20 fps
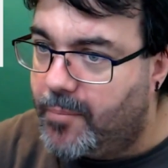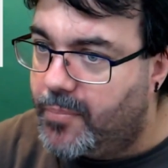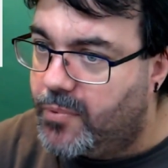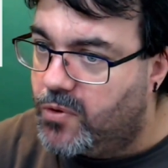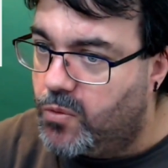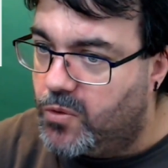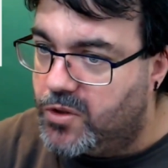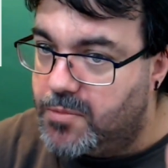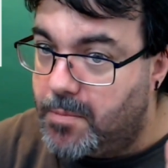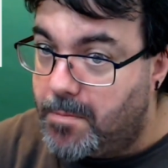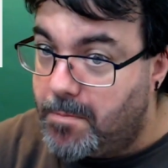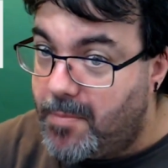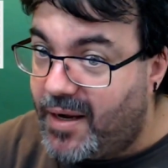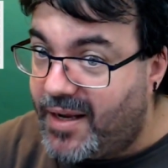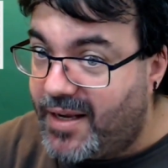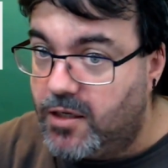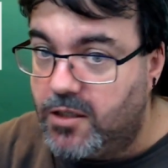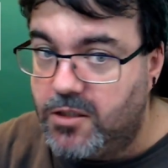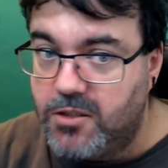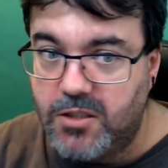which might
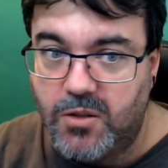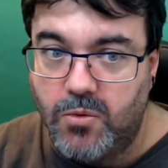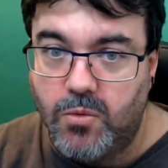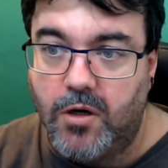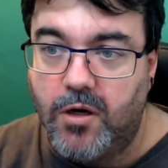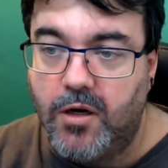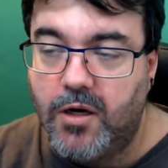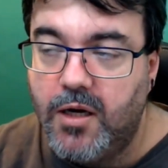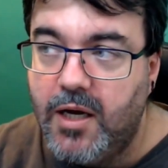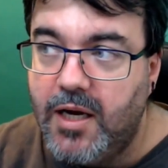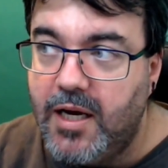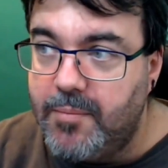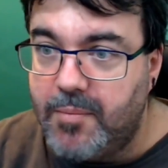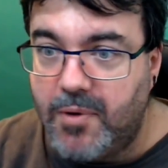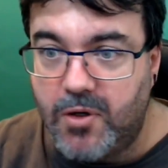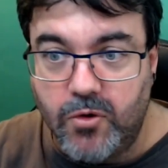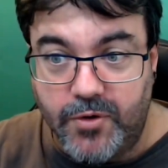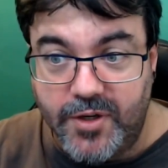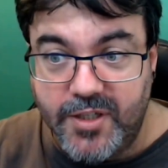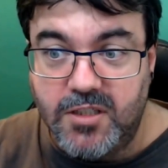actually work. But I
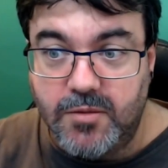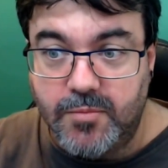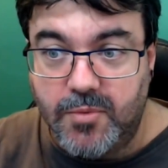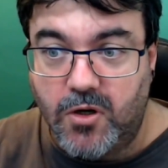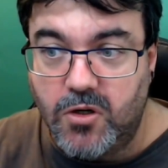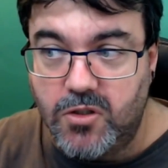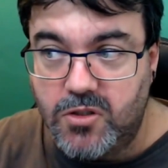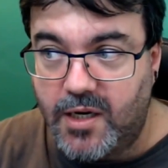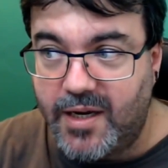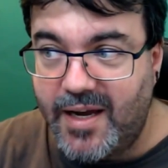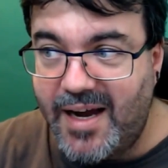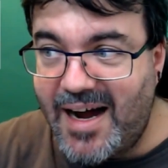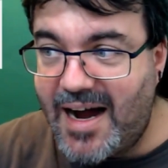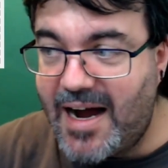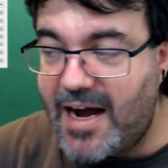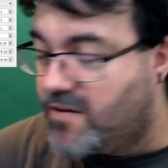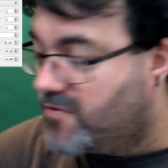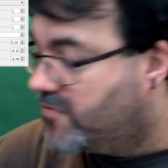don't need to because I have